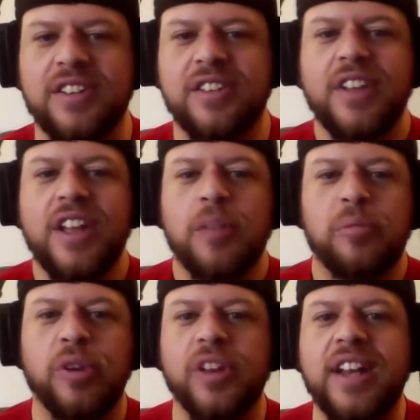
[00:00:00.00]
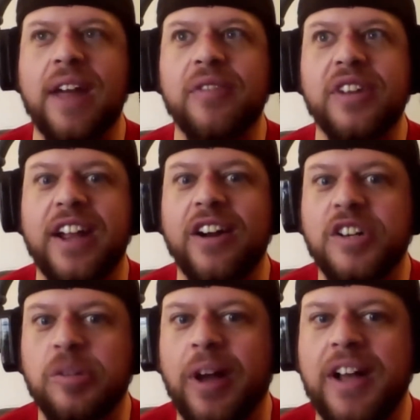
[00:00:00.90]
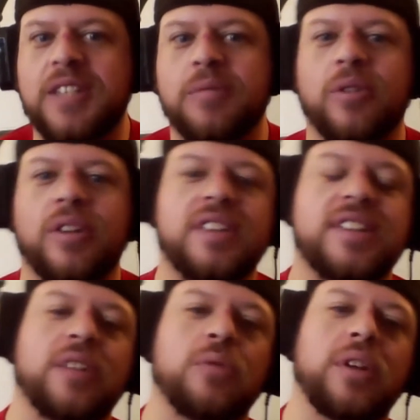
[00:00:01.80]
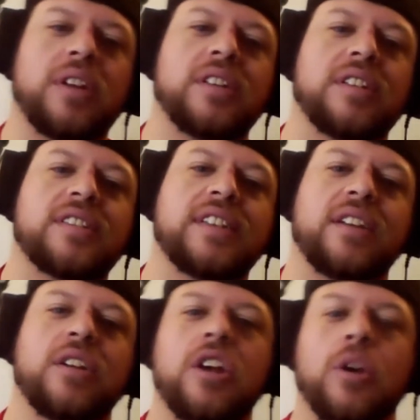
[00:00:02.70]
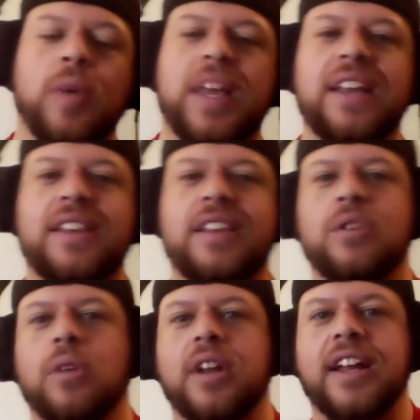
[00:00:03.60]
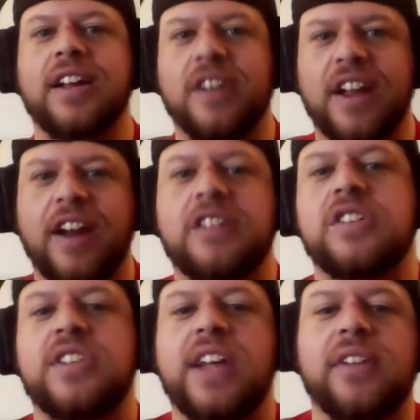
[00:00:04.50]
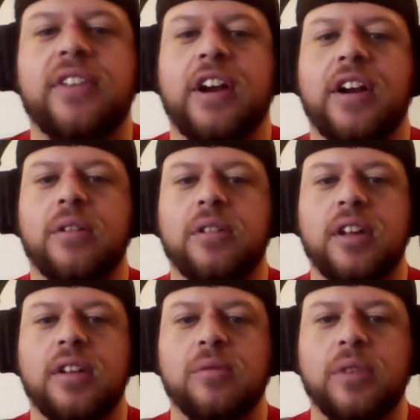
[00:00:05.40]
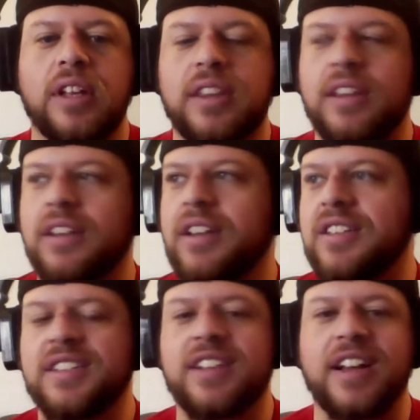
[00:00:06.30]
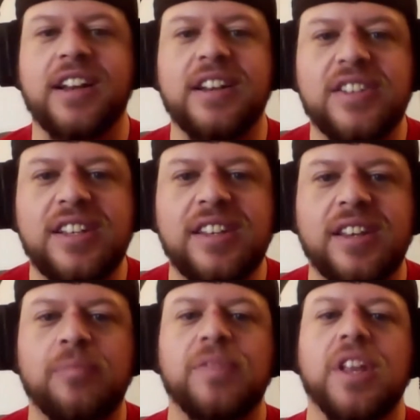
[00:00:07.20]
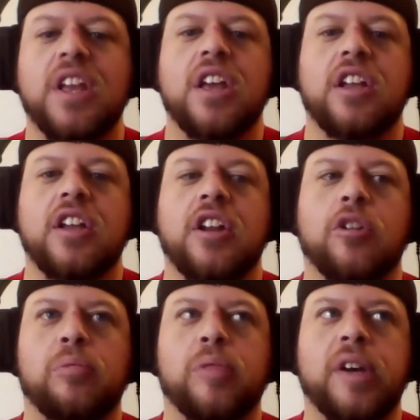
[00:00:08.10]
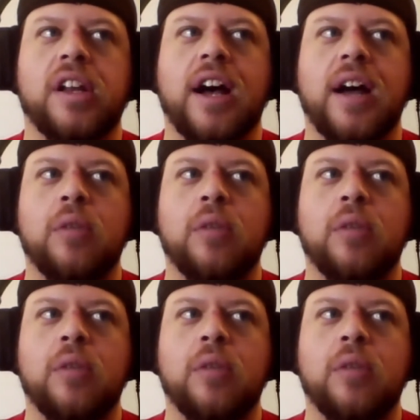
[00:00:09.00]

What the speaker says: and pull in every character possible. And it's like we get that you want to get your characters out there, and we get that it's exciting to see them, but